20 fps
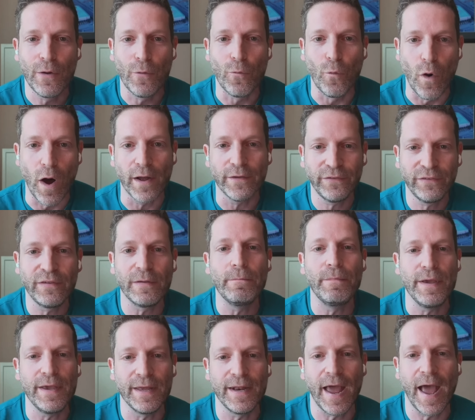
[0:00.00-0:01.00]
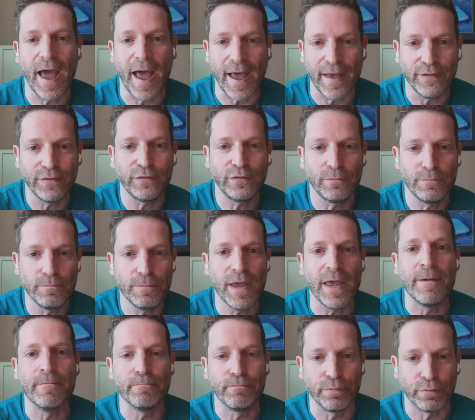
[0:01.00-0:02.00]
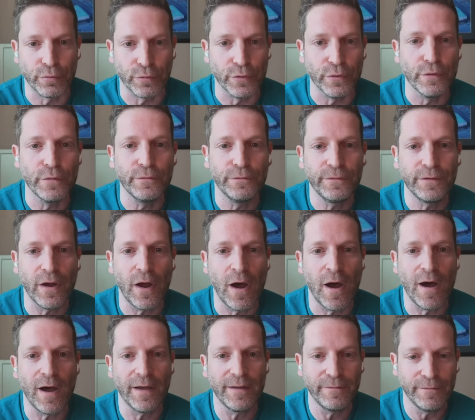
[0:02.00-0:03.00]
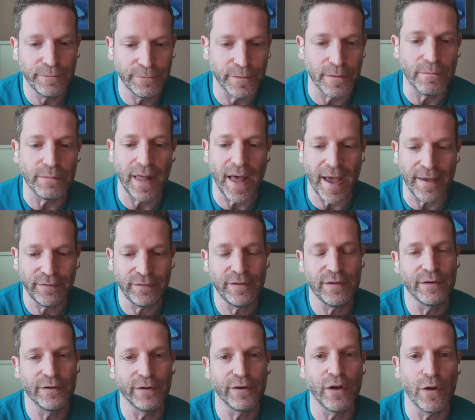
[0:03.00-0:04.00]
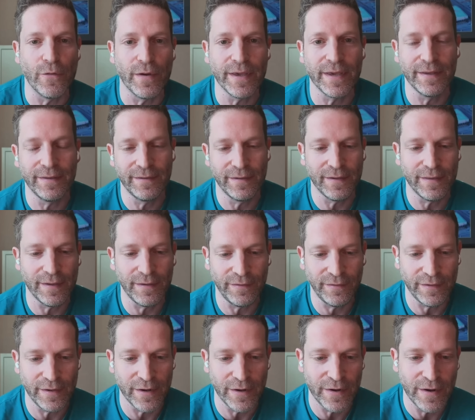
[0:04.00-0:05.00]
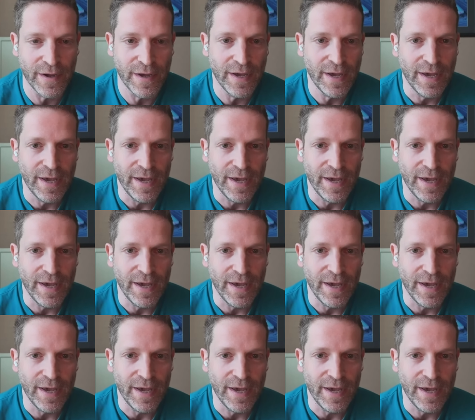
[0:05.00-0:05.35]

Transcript: wants to be and has improved on from last year going into this year.